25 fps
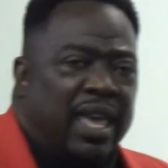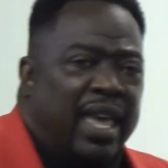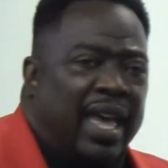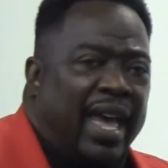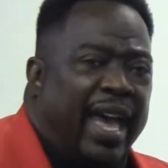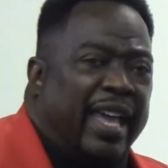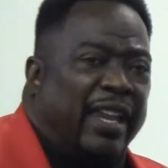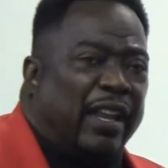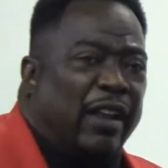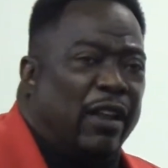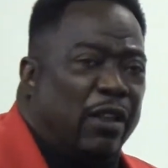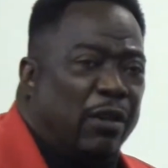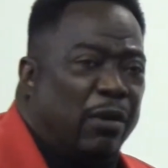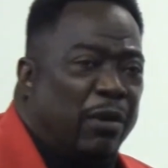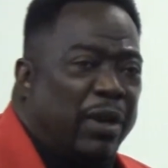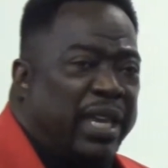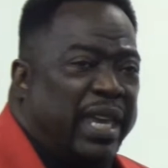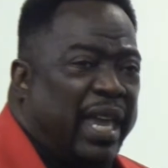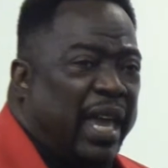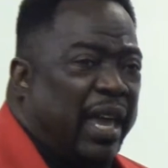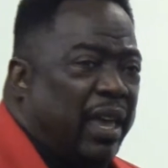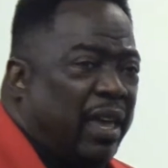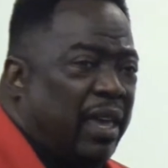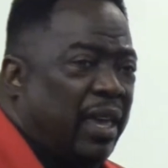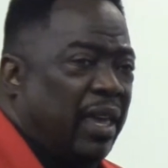
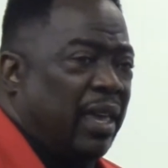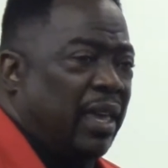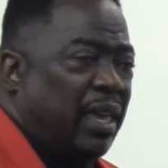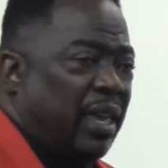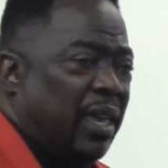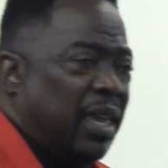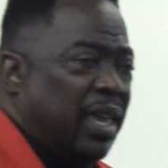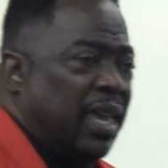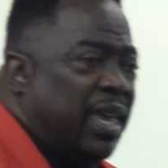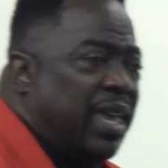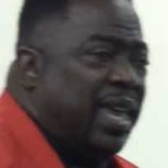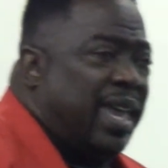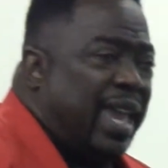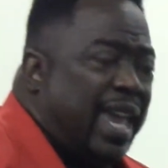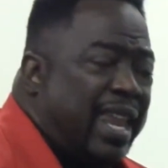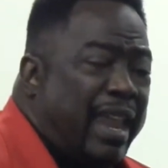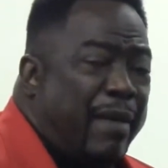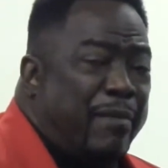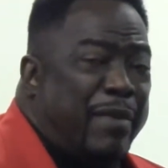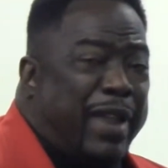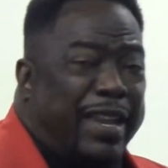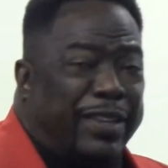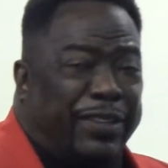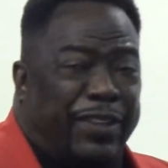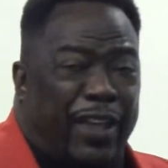Hallelujah. And
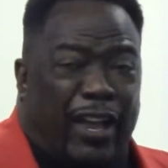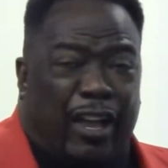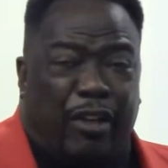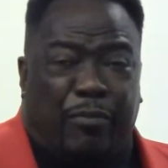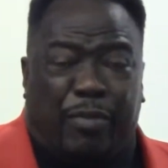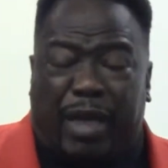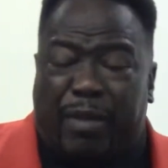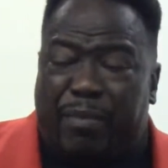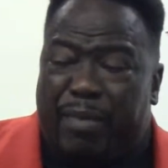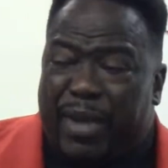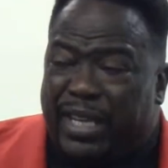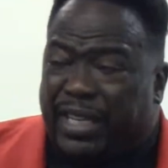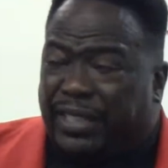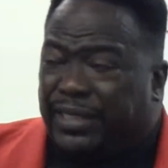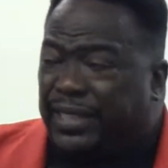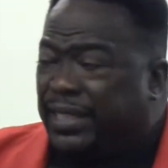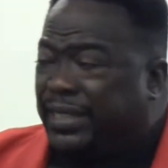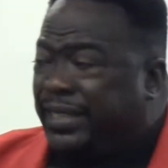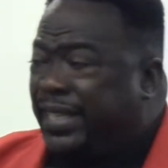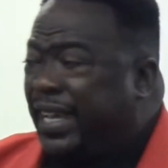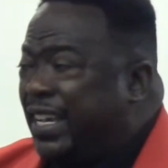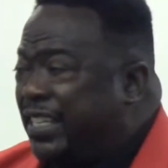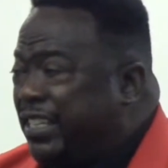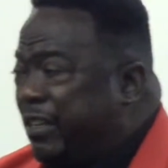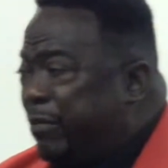I'm not talking about Minister
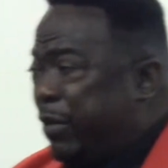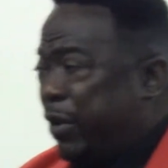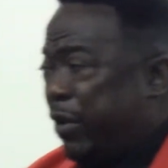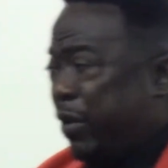Chisolm